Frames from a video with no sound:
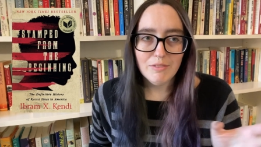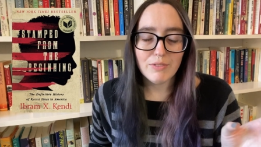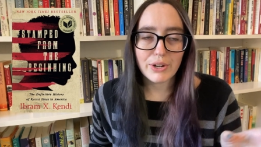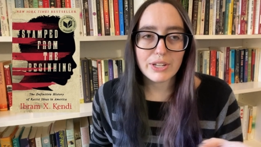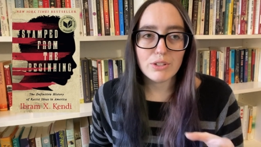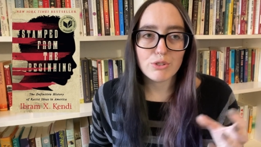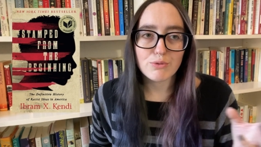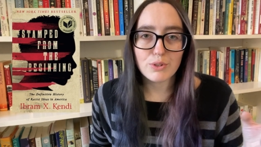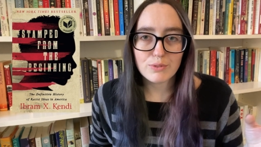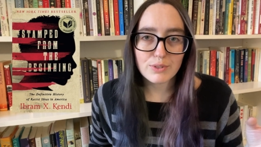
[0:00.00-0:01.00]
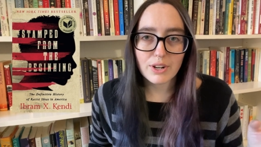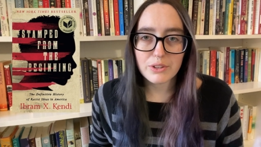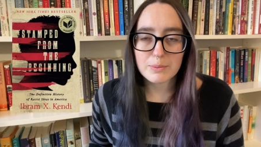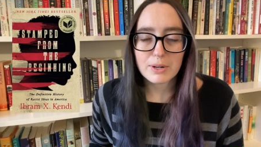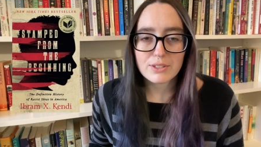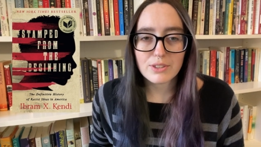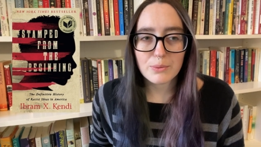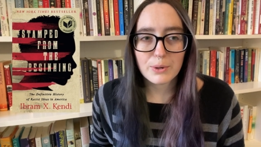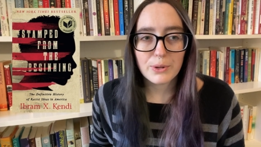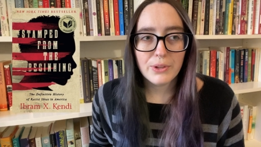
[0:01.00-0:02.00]
very useful for other parts of the
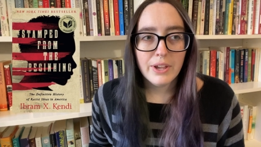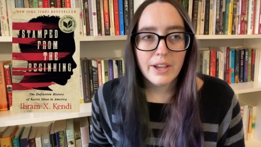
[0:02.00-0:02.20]
world.